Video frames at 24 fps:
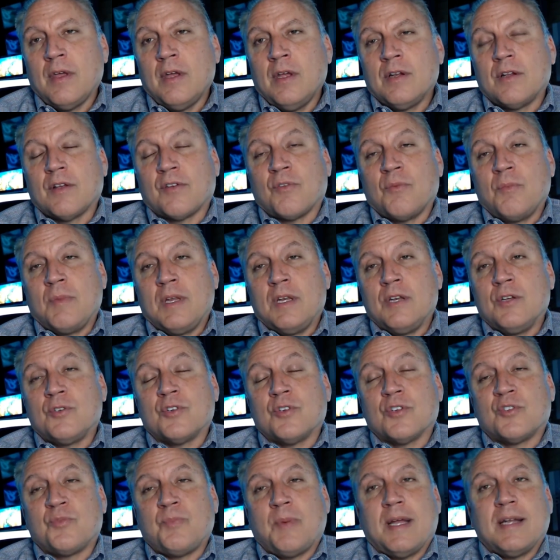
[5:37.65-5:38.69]
doesn't mean you
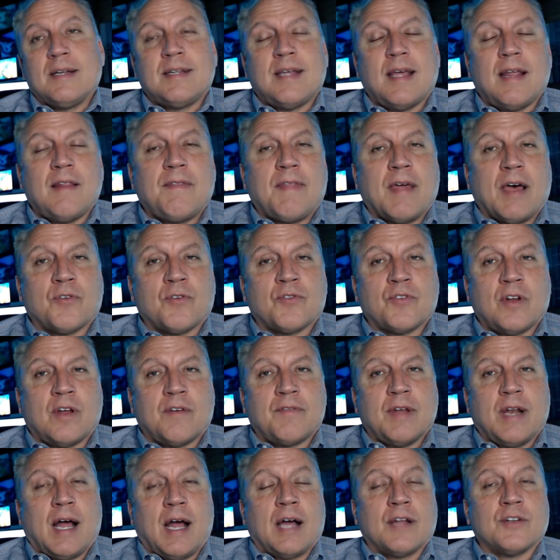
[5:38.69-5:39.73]
should spend 10,000 of
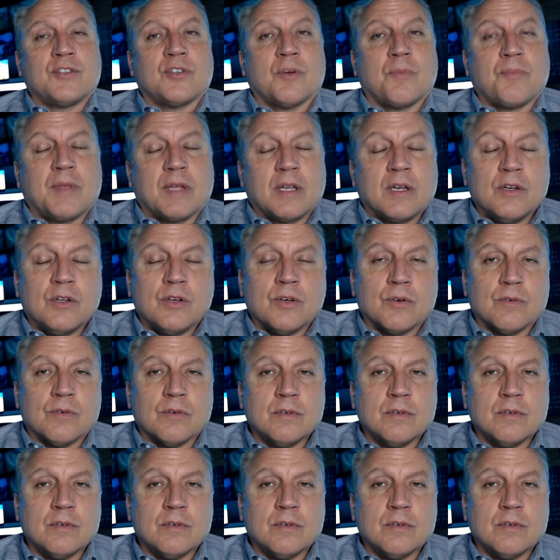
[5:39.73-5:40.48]
it on something new.